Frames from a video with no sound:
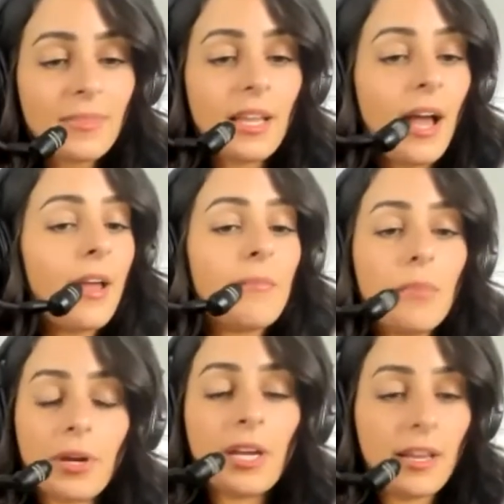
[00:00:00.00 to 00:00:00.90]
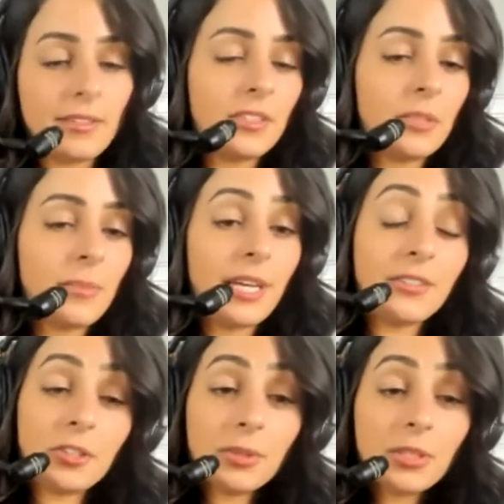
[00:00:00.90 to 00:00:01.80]
I am more connected to my
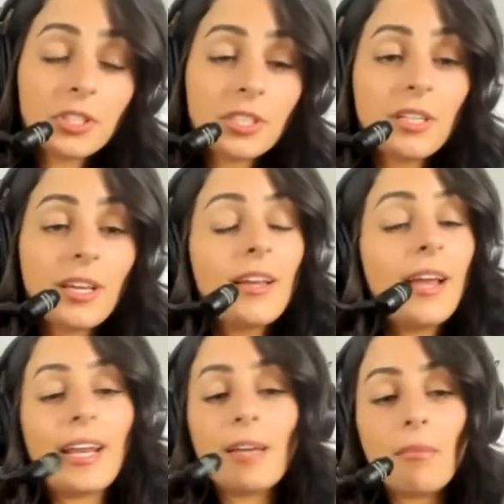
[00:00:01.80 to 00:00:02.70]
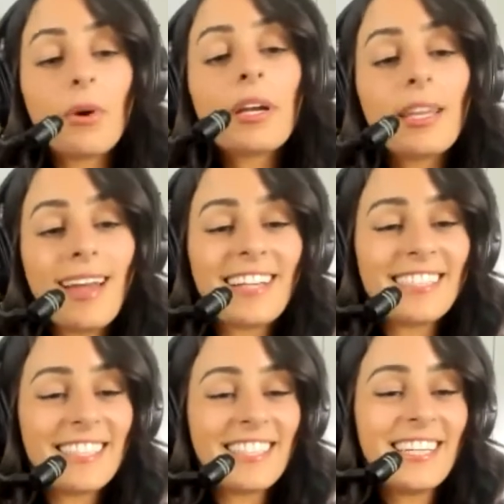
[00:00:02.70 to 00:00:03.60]
intuition and I'm more
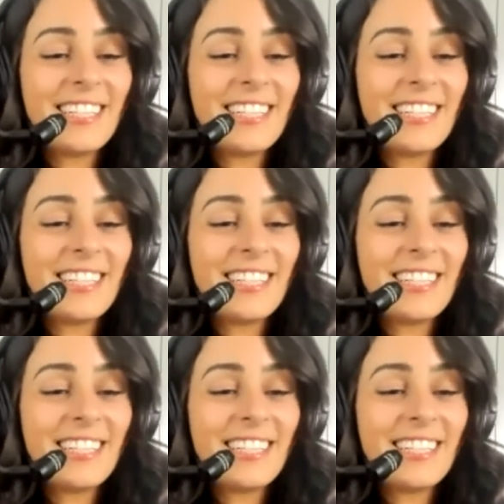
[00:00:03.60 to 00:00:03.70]
connected